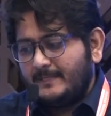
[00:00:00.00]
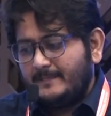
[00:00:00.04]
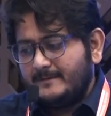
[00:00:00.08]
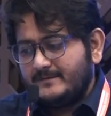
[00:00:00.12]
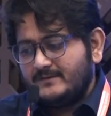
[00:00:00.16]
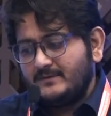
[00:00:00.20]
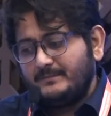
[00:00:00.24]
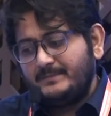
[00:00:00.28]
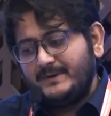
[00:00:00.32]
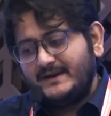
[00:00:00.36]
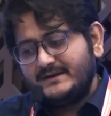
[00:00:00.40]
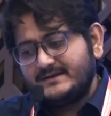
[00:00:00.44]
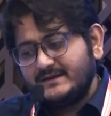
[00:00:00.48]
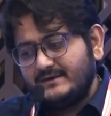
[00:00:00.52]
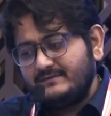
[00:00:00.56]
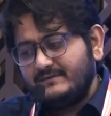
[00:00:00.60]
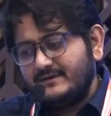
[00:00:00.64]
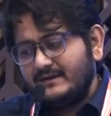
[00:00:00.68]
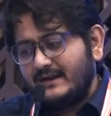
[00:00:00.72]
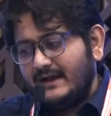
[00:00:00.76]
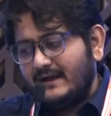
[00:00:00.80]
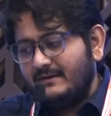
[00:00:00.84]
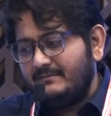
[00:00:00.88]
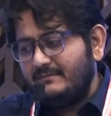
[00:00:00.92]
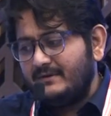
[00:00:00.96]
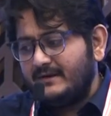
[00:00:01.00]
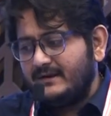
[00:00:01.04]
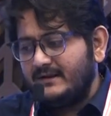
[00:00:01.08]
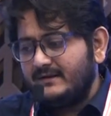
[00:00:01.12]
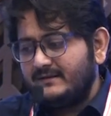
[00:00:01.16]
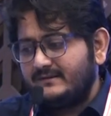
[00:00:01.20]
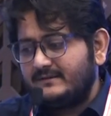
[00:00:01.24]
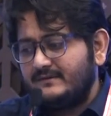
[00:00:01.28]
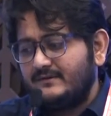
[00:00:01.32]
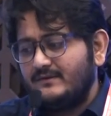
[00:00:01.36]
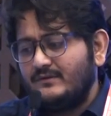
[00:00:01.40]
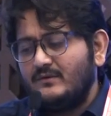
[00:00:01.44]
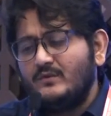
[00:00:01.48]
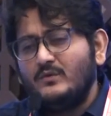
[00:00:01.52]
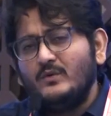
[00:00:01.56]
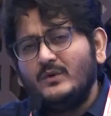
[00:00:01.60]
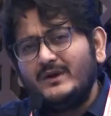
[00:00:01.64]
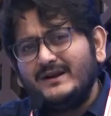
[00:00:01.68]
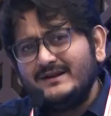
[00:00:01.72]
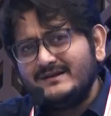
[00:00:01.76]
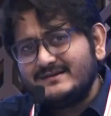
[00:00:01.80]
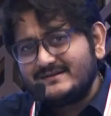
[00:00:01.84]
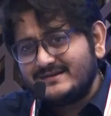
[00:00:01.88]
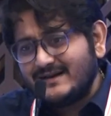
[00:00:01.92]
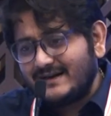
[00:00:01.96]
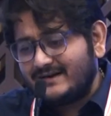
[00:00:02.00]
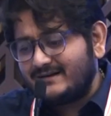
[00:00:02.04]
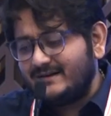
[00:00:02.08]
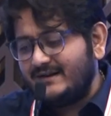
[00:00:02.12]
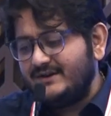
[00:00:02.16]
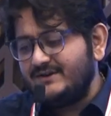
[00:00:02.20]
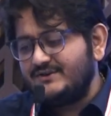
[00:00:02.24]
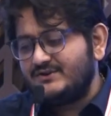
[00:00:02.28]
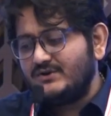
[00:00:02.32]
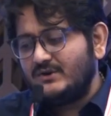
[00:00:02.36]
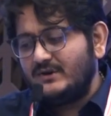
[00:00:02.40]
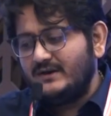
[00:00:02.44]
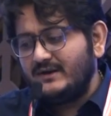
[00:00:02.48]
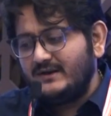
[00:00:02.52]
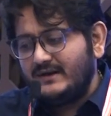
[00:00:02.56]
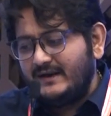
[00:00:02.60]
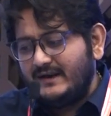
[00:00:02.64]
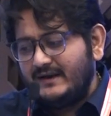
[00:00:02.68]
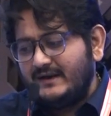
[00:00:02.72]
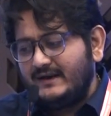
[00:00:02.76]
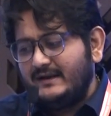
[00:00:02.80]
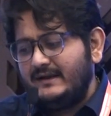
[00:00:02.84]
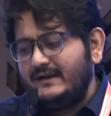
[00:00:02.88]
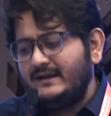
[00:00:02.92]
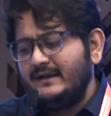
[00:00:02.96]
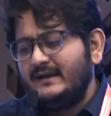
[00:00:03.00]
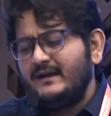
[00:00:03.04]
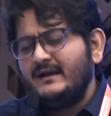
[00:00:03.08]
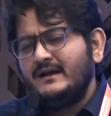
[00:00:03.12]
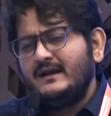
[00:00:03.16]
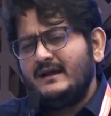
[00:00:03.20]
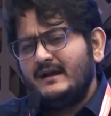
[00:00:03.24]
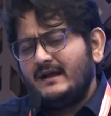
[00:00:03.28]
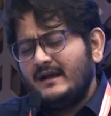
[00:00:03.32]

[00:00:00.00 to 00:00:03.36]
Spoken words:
So patients with diabetes who inject insulin daily